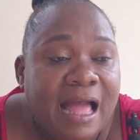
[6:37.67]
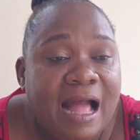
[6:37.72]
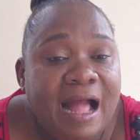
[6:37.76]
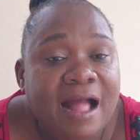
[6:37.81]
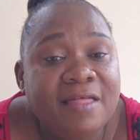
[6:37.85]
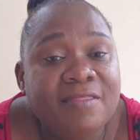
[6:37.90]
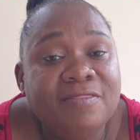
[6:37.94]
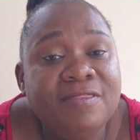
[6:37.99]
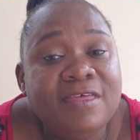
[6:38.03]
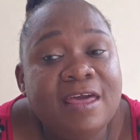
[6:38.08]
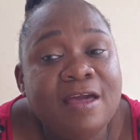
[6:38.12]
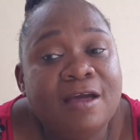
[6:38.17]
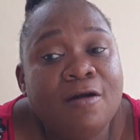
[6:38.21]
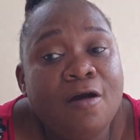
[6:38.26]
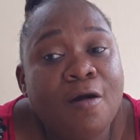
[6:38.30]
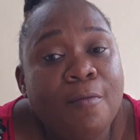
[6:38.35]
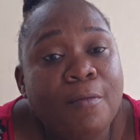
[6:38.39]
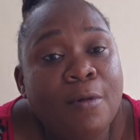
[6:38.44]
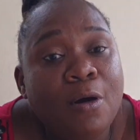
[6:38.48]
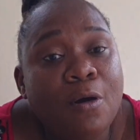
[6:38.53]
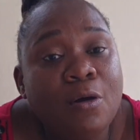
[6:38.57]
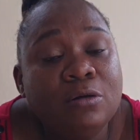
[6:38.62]
and they
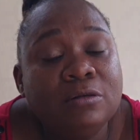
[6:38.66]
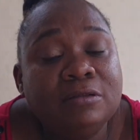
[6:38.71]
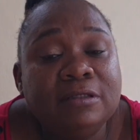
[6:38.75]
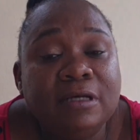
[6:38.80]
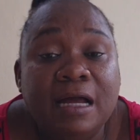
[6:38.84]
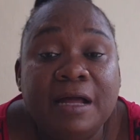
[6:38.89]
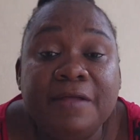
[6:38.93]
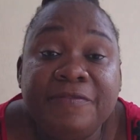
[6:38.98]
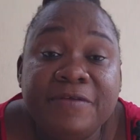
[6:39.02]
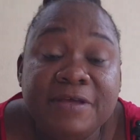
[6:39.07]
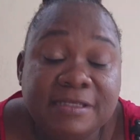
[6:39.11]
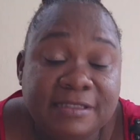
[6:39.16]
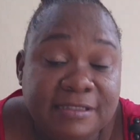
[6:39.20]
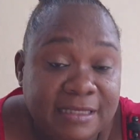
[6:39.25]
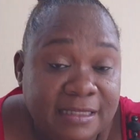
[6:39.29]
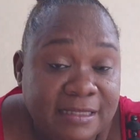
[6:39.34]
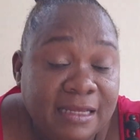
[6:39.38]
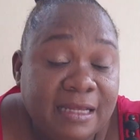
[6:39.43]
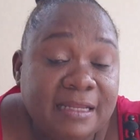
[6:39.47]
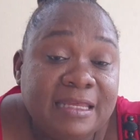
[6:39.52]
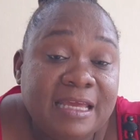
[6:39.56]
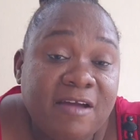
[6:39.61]
come out and they say
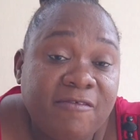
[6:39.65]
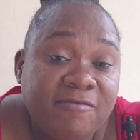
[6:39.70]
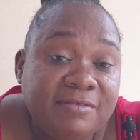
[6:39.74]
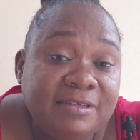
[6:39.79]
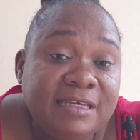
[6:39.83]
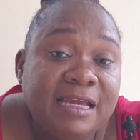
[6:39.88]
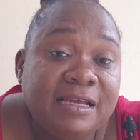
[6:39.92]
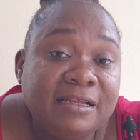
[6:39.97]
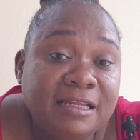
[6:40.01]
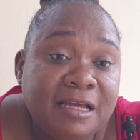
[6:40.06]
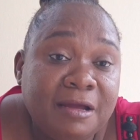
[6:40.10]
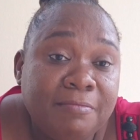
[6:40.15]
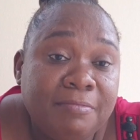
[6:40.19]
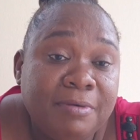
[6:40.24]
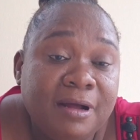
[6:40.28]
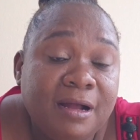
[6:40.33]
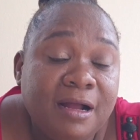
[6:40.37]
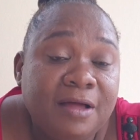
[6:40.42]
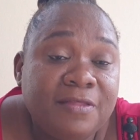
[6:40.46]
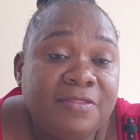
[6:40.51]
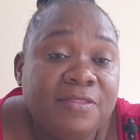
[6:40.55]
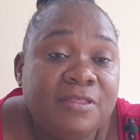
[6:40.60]
that they have taken a
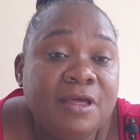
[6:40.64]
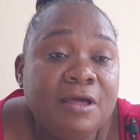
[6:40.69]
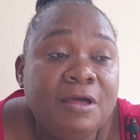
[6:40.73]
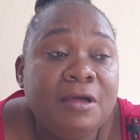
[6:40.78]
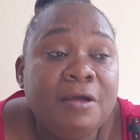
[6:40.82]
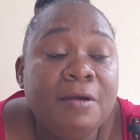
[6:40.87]
bath.